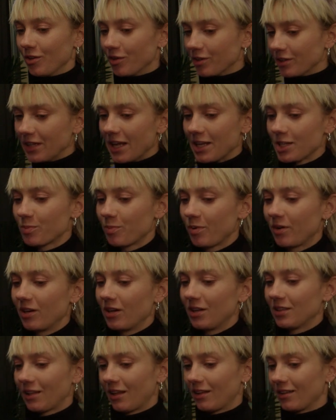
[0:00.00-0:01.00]

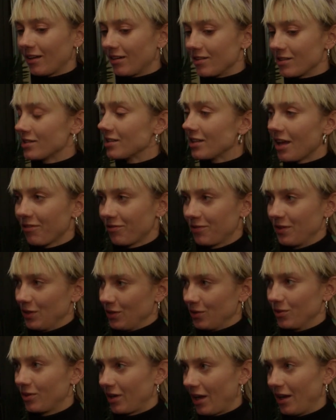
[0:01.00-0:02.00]
desperate and there is nothing
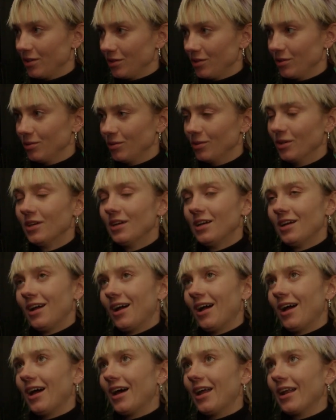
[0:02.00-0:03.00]
you can do.
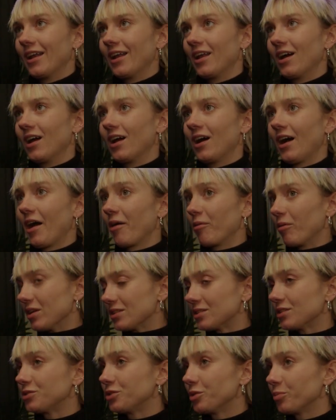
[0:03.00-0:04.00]
And I
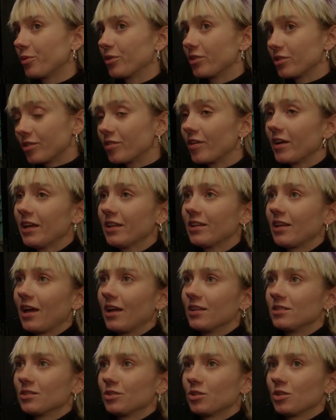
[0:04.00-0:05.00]
wanted to portray
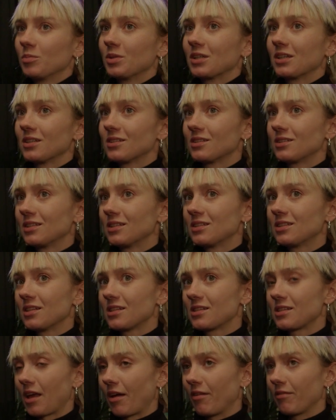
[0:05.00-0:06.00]
that, you know, because this is
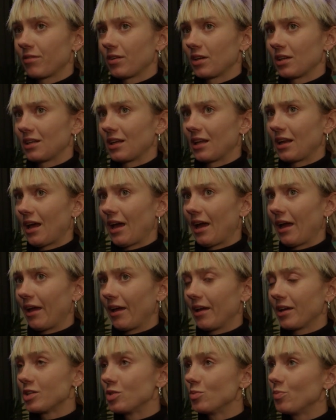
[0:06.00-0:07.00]
something that I
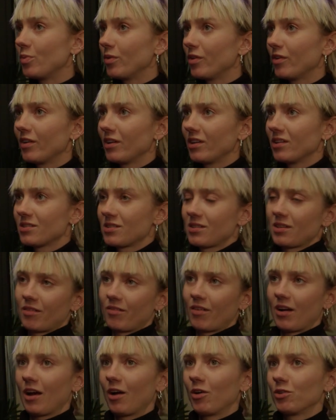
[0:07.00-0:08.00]
experienced
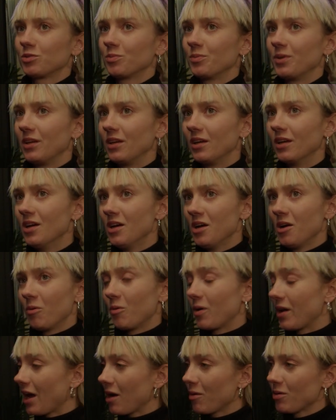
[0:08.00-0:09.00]
around me
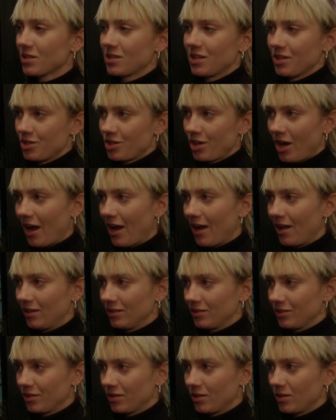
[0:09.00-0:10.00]
when I was a
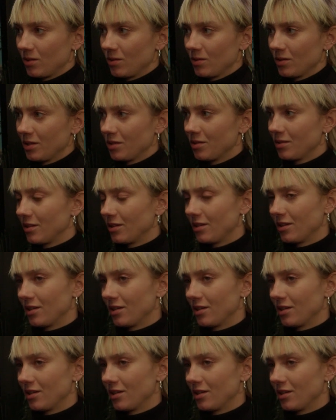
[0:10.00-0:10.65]
child, you know, in